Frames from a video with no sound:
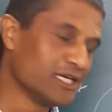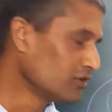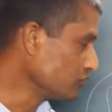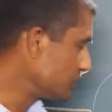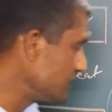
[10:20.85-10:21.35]

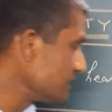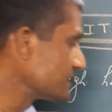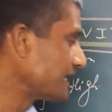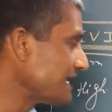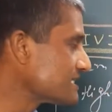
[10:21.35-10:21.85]
Now these
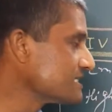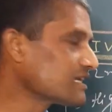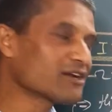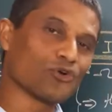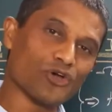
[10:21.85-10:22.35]
gases
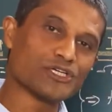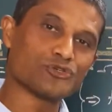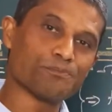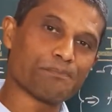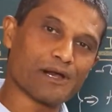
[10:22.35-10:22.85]
are going
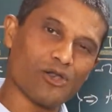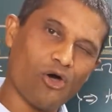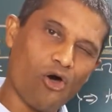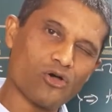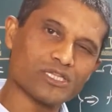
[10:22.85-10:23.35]
to
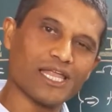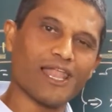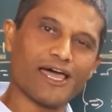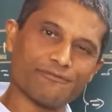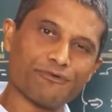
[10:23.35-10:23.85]
prolong the
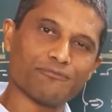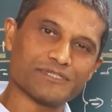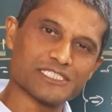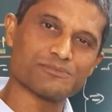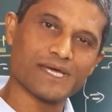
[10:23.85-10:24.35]
life of
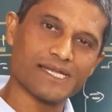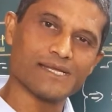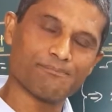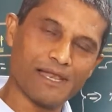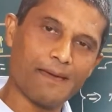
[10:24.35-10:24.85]
this
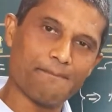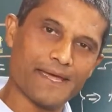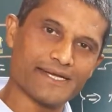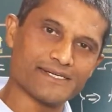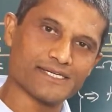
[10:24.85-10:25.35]
very
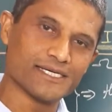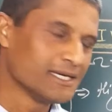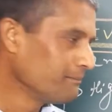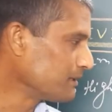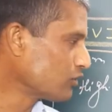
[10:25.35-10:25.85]
filament,
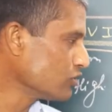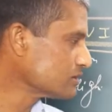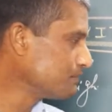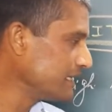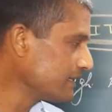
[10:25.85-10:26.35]
because
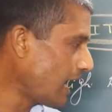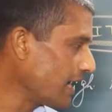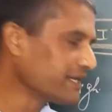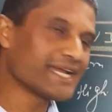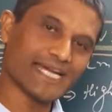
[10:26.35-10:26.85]
being
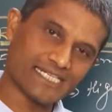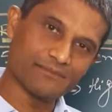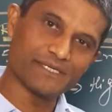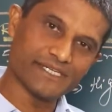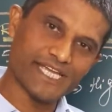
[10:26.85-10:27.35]
unreactive
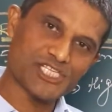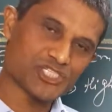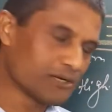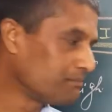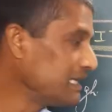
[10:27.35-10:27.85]
in
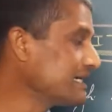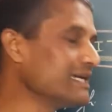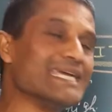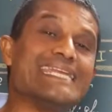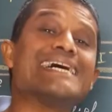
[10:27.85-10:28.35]
nature, being
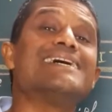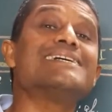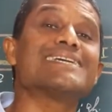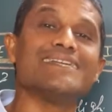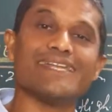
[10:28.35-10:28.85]

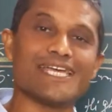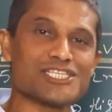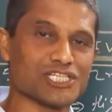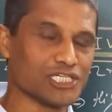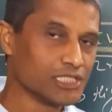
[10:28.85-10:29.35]
inert in
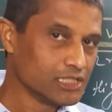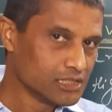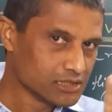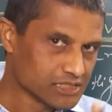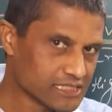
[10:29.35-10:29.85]
nature,
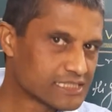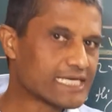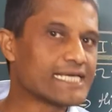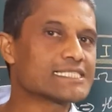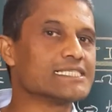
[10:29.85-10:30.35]
these
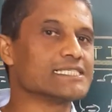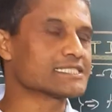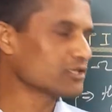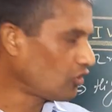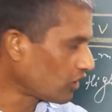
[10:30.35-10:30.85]

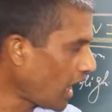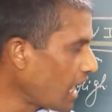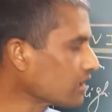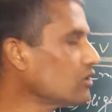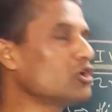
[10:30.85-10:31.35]
gases or
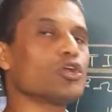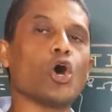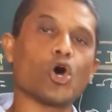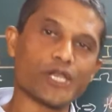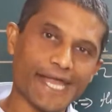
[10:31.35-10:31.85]
argon
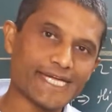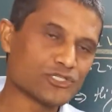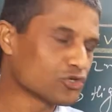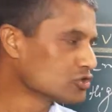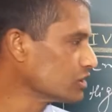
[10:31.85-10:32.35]
or
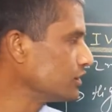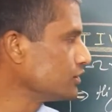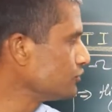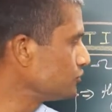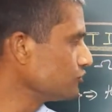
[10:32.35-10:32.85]

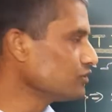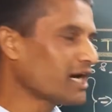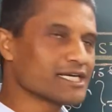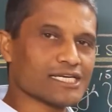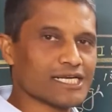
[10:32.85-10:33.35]
nitrogen do
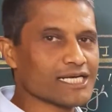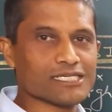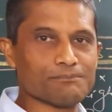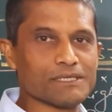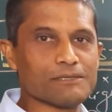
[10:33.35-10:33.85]
not react
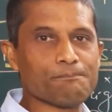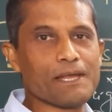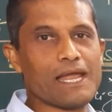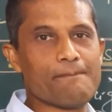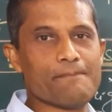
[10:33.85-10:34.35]
with
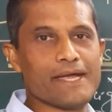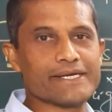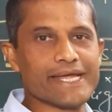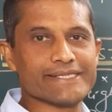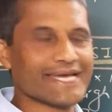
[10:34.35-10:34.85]
filament,
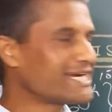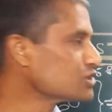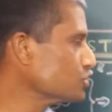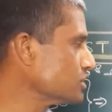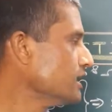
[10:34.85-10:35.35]
and
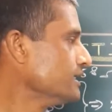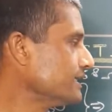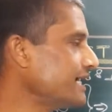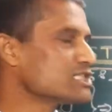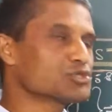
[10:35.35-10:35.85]
that's
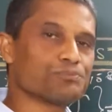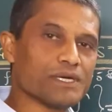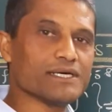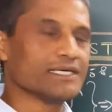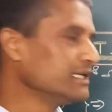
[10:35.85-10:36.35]

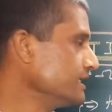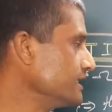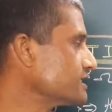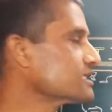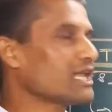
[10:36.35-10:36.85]
where
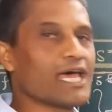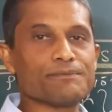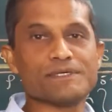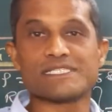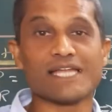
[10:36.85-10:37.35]
its life
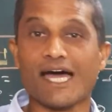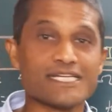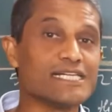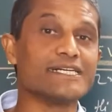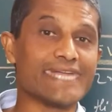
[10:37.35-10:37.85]
is not
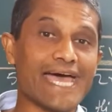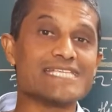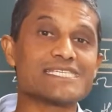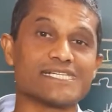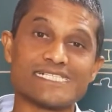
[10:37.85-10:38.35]
in
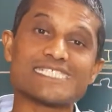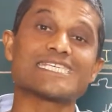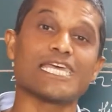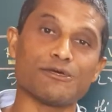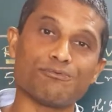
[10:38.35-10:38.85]
danger, it's
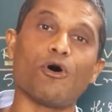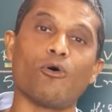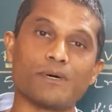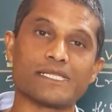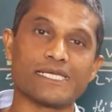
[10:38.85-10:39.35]
safe
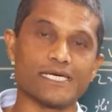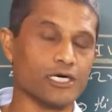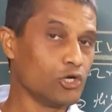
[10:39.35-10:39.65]
over there.